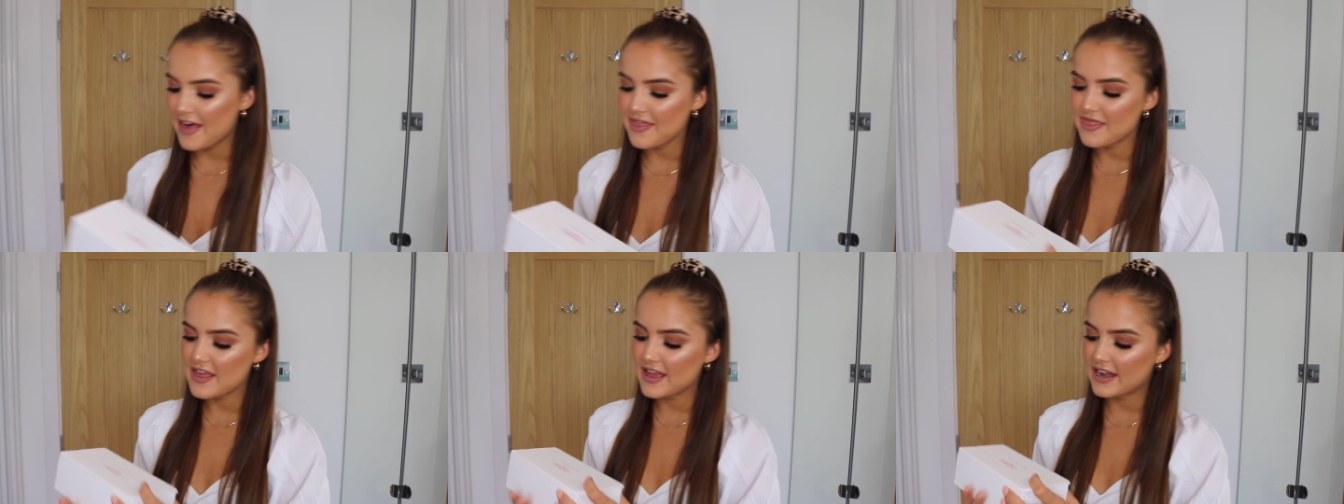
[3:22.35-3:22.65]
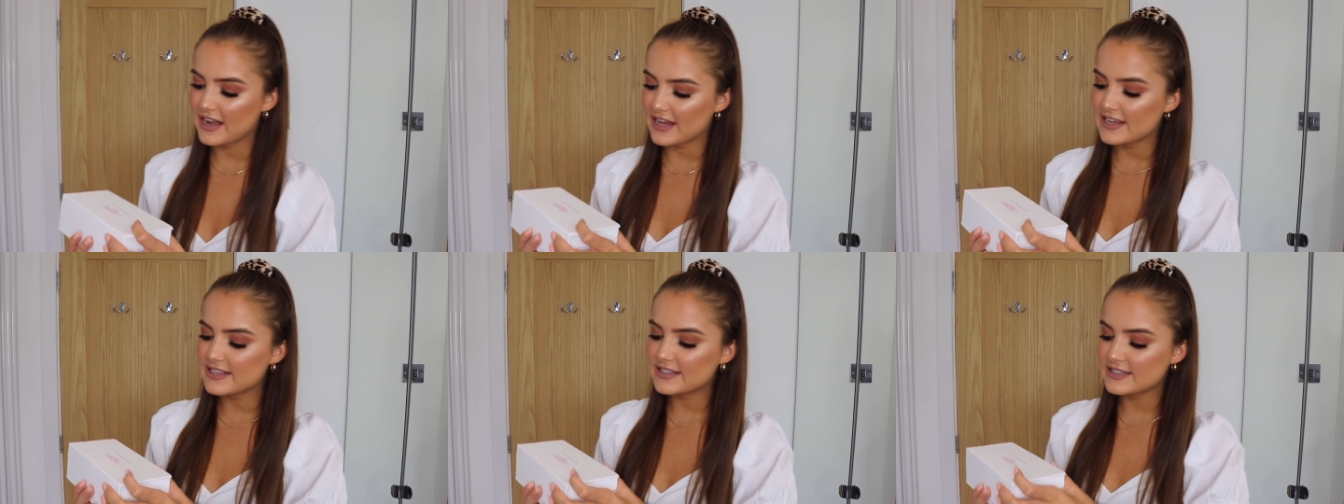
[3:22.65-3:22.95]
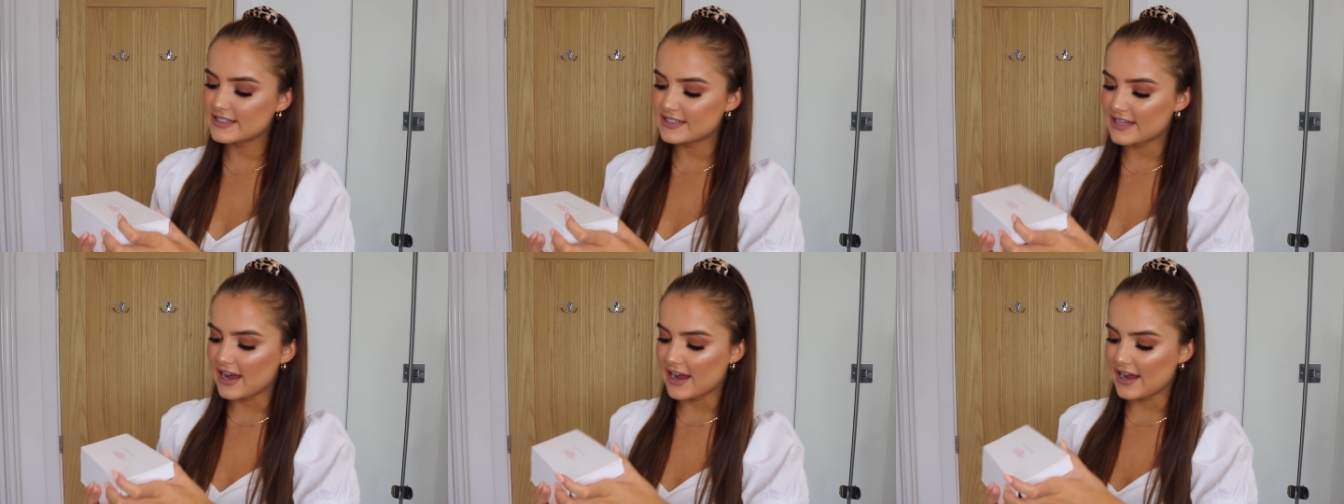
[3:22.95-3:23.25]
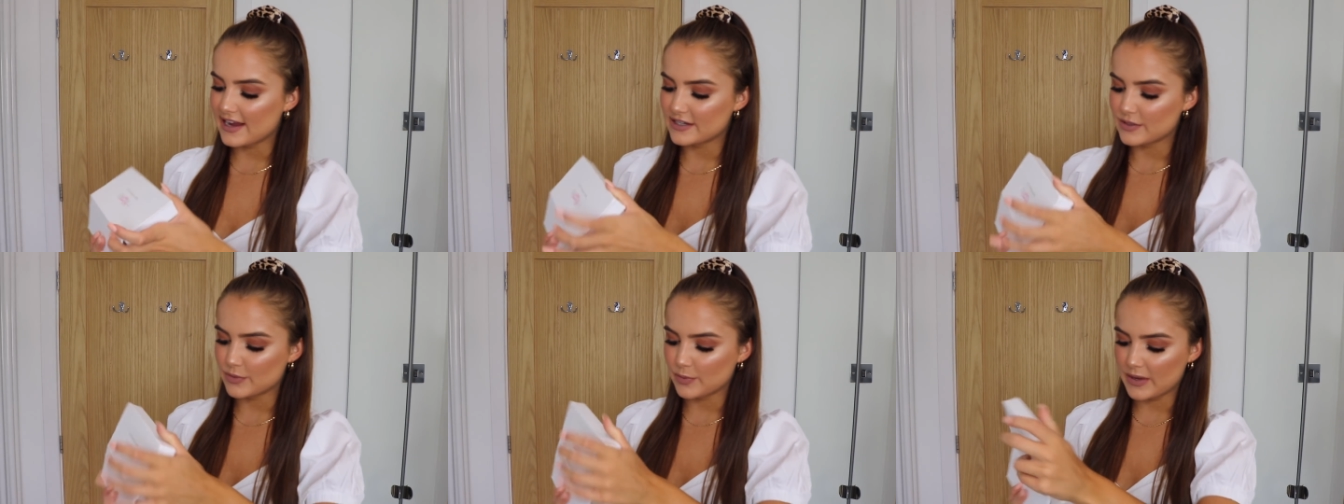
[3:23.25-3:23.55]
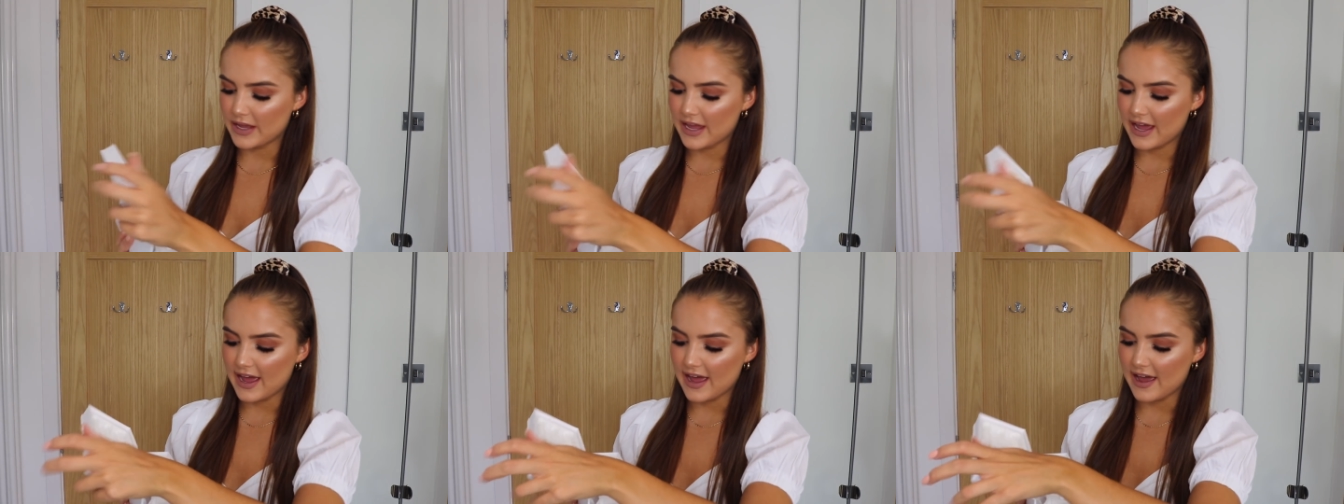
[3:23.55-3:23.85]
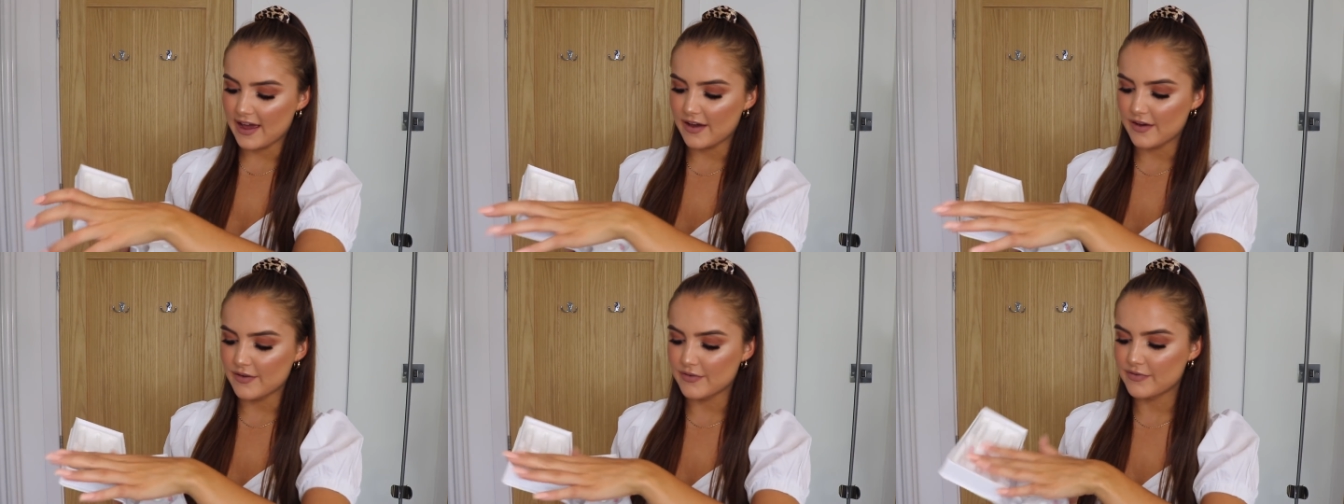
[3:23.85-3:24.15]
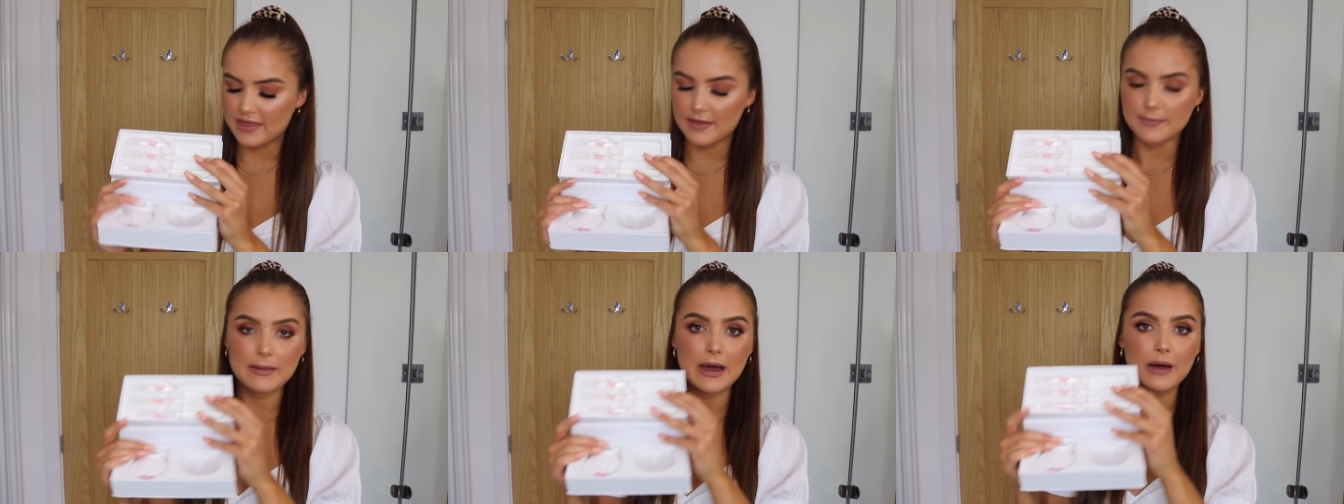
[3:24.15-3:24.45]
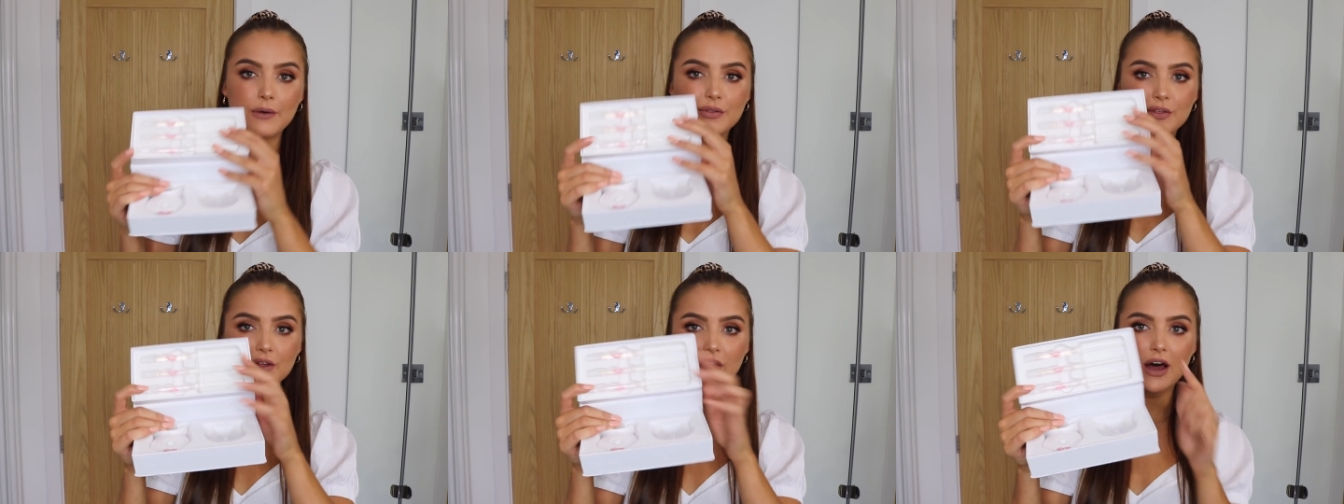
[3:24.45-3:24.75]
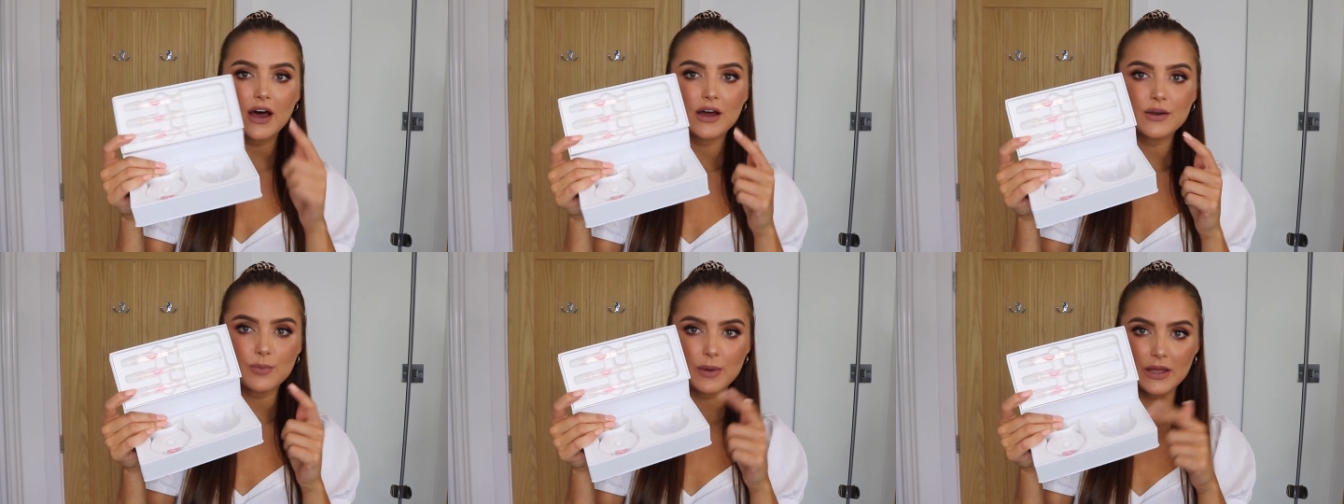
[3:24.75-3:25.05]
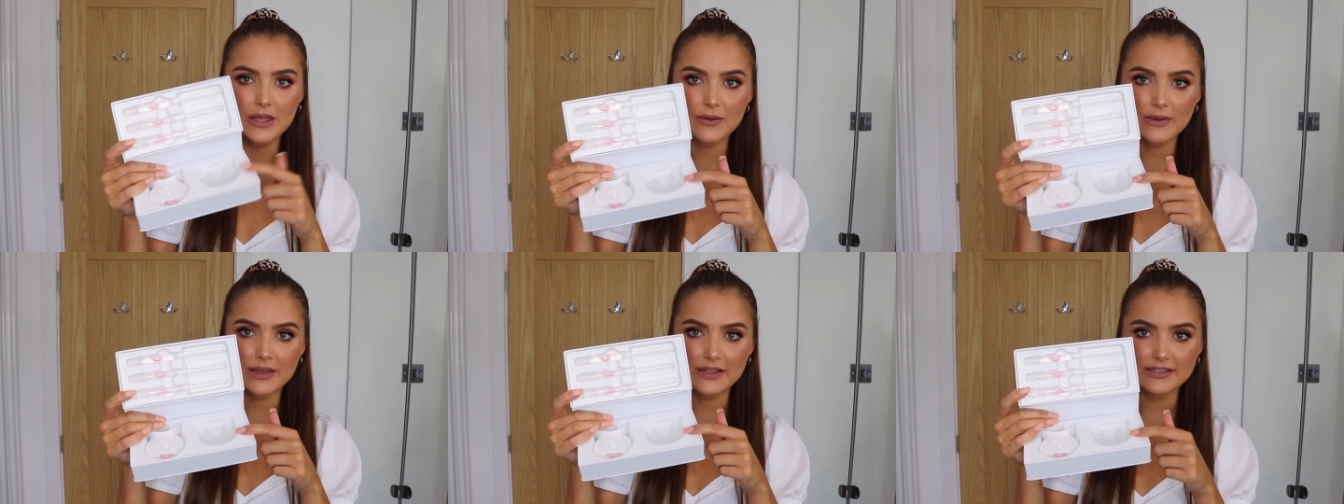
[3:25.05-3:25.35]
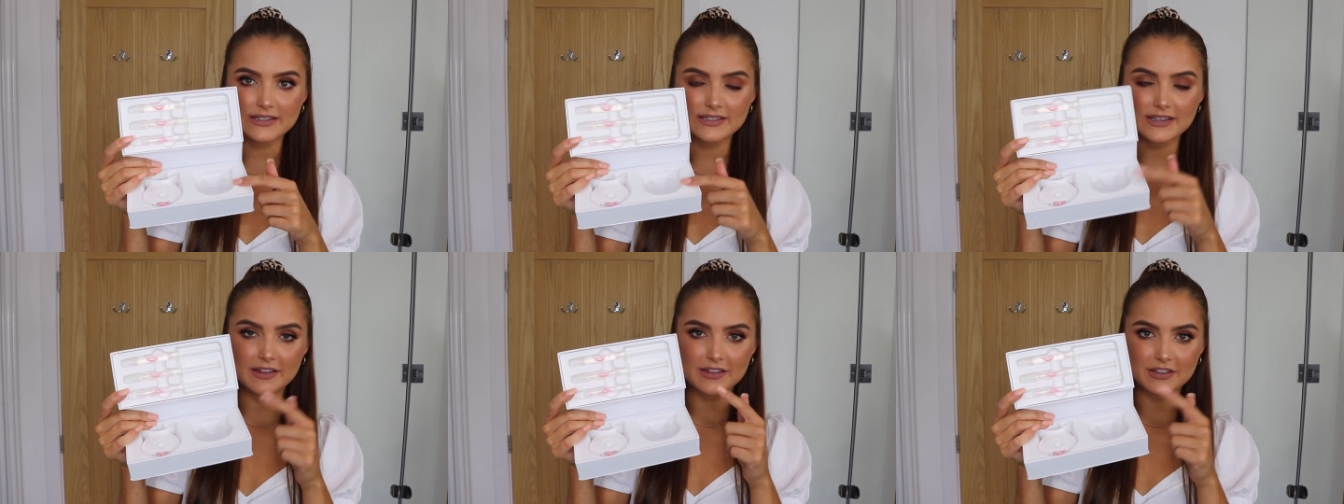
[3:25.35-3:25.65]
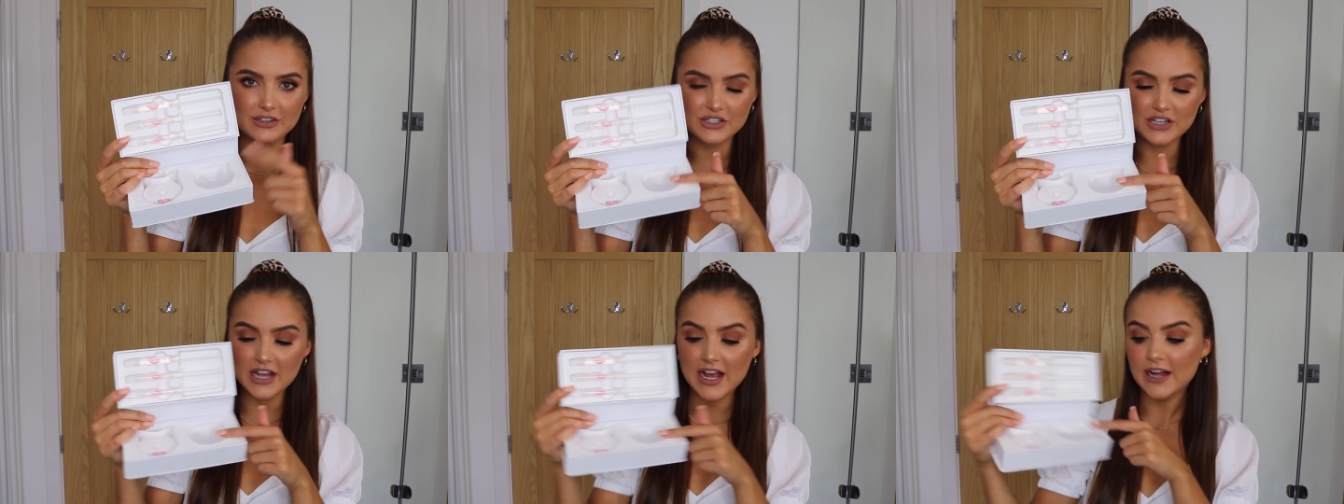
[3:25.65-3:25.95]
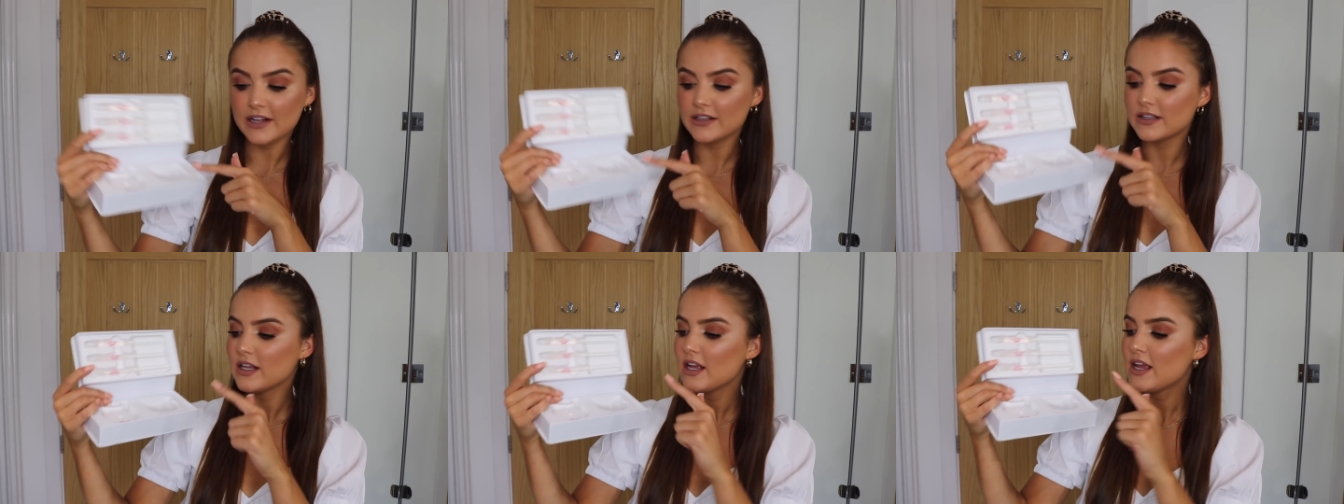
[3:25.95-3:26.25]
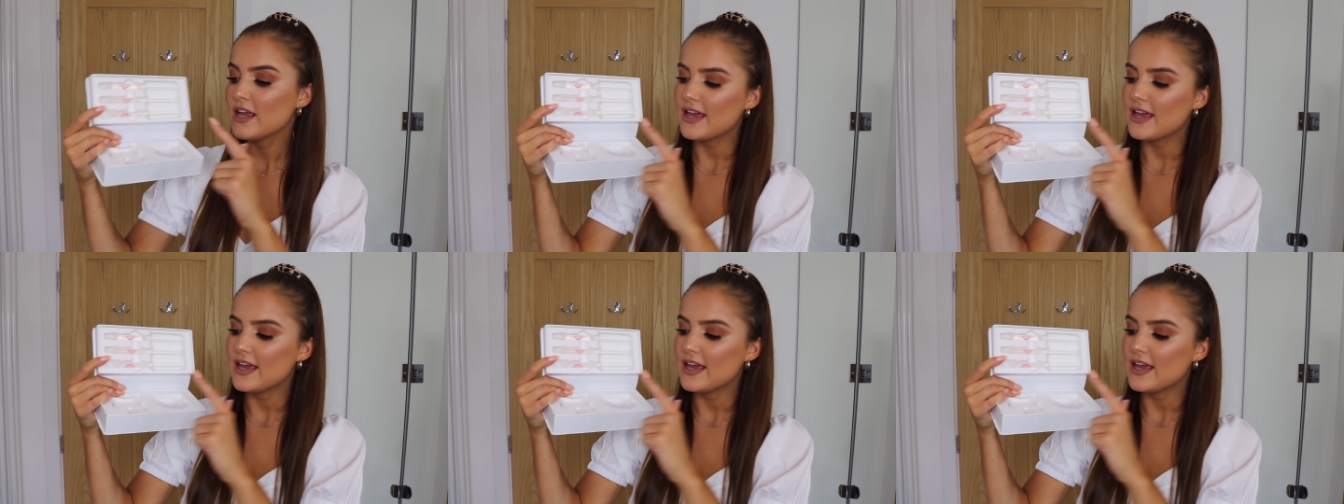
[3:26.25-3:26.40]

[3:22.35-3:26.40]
And then inside we have the mouth guard where you insert the gel,